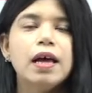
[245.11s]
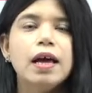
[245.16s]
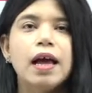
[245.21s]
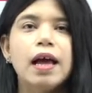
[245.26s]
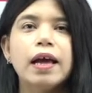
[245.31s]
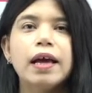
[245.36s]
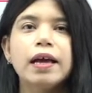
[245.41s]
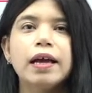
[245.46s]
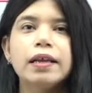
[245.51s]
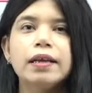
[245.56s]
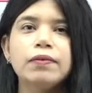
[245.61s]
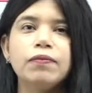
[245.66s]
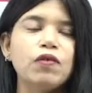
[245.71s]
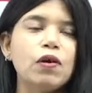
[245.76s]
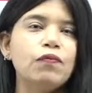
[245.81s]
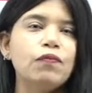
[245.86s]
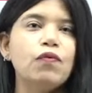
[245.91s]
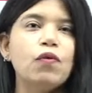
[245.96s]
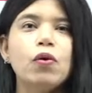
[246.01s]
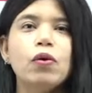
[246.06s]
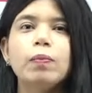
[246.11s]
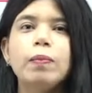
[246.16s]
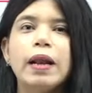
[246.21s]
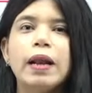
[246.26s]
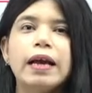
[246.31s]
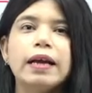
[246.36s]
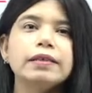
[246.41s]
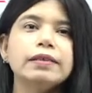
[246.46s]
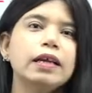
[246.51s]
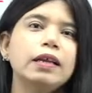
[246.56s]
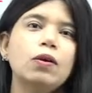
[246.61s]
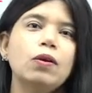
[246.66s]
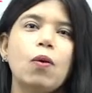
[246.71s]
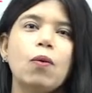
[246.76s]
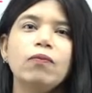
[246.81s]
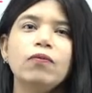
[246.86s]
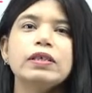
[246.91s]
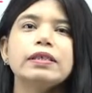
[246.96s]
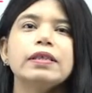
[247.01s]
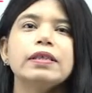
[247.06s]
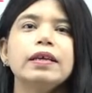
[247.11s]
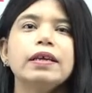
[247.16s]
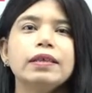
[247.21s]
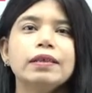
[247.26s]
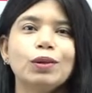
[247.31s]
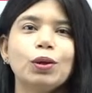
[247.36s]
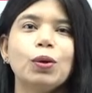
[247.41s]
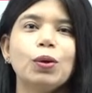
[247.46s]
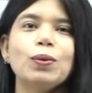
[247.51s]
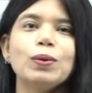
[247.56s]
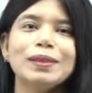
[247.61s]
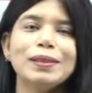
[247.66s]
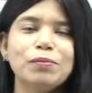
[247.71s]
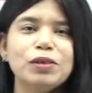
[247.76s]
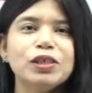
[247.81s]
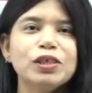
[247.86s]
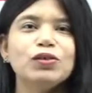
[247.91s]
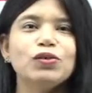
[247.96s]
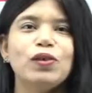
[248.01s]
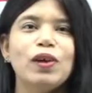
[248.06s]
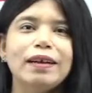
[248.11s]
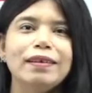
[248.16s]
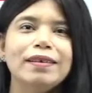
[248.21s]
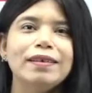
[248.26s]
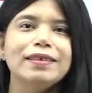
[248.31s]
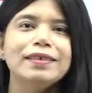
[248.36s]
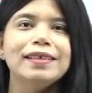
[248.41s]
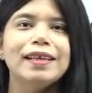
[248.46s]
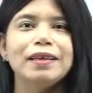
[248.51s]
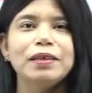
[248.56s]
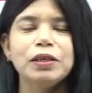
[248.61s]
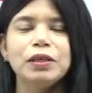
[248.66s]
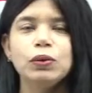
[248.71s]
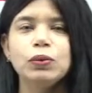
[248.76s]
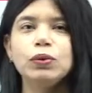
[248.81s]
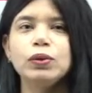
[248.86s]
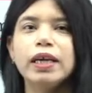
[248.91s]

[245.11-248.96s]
And for 4 blanks, they'll obviously throw some distractors at you.